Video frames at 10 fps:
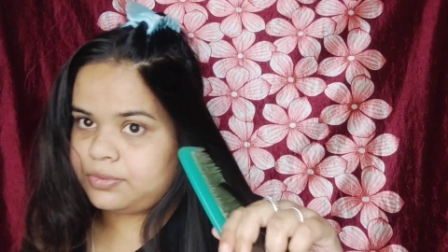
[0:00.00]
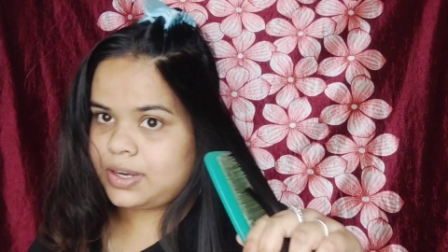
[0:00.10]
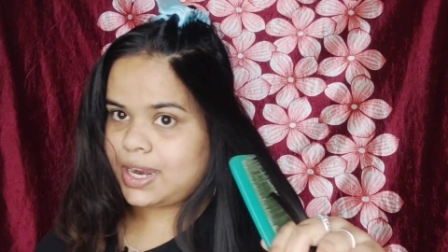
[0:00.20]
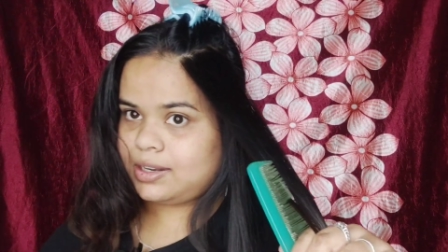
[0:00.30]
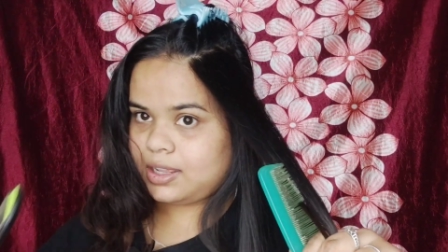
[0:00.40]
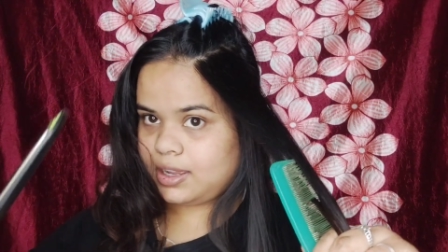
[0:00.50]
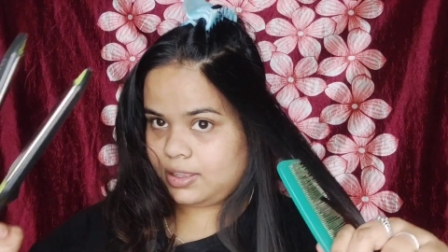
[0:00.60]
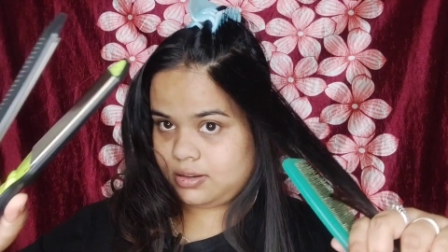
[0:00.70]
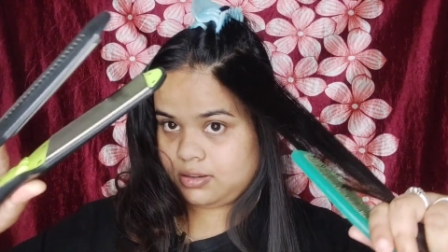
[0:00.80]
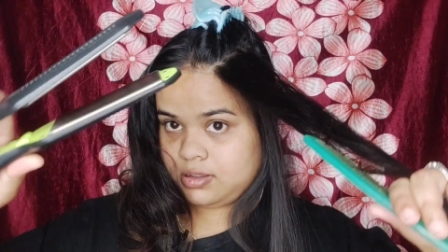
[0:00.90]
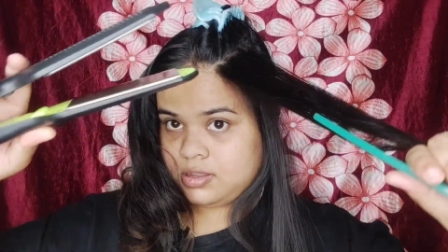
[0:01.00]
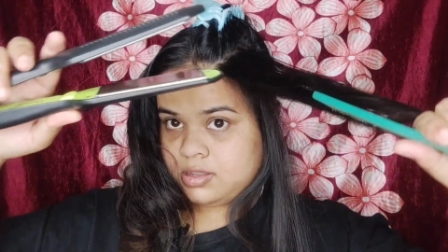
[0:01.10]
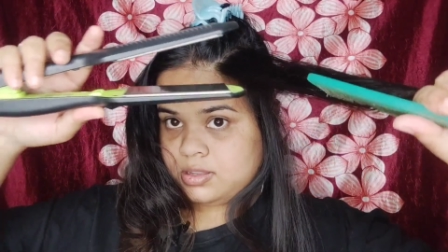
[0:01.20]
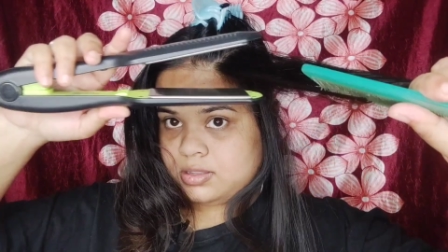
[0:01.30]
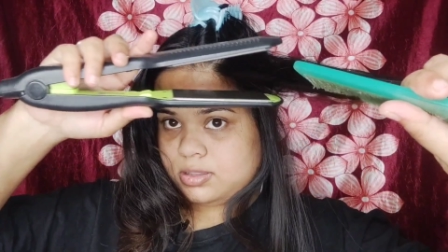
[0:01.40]
a flat iron
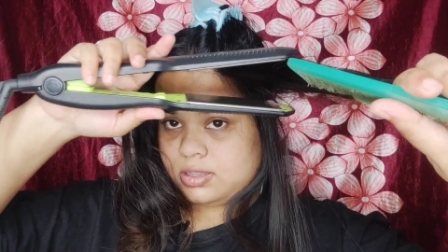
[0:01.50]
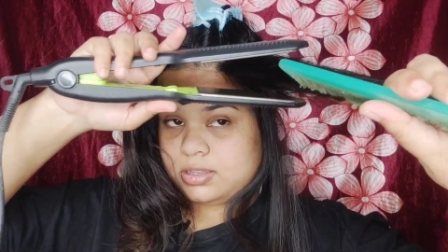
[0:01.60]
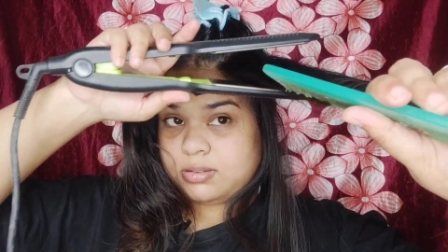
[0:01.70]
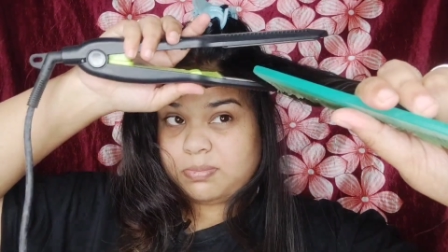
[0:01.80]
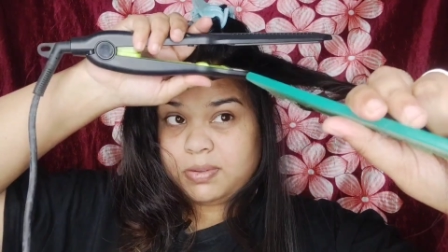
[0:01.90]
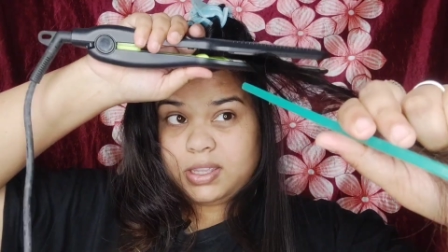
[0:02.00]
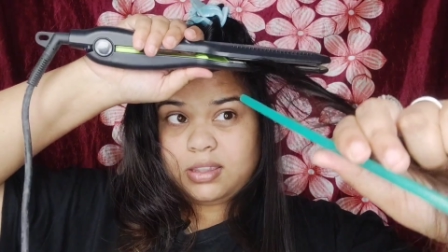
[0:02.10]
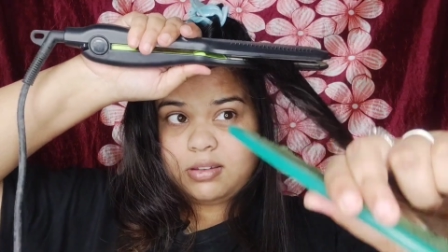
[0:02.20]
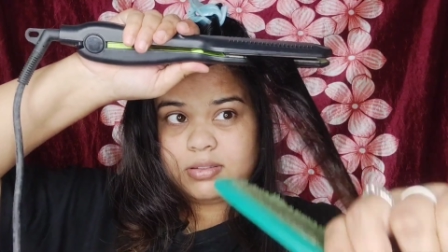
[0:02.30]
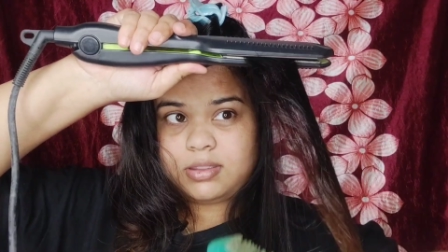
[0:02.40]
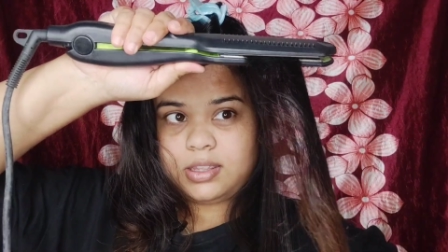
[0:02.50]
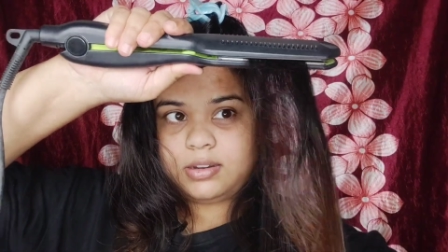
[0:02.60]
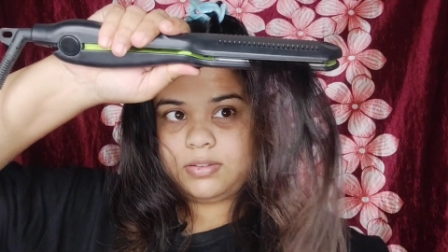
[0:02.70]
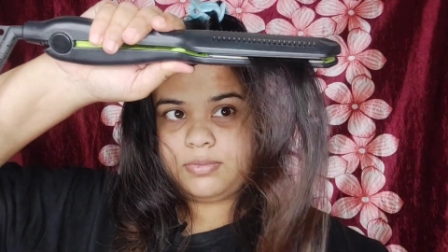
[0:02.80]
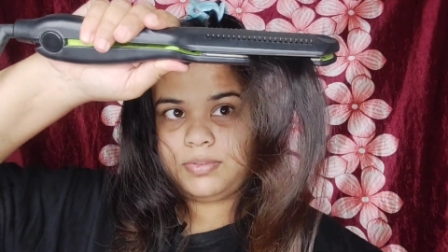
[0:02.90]
this big, then
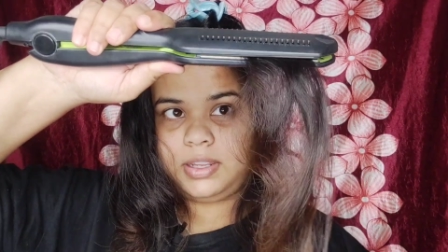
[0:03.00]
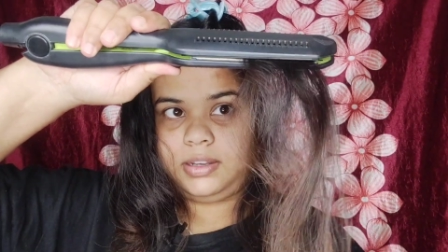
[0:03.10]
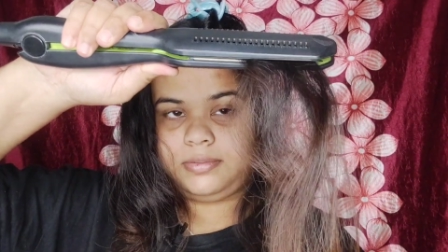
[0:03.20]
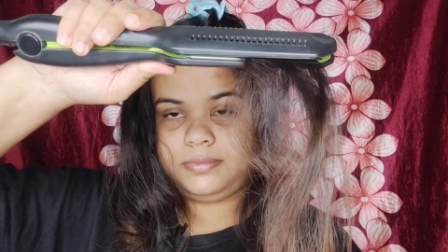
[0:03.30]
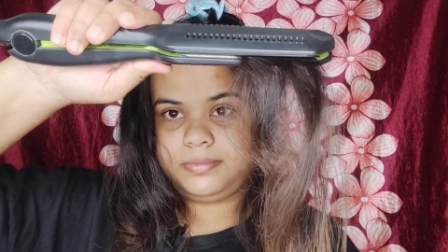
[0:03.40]
it's fine.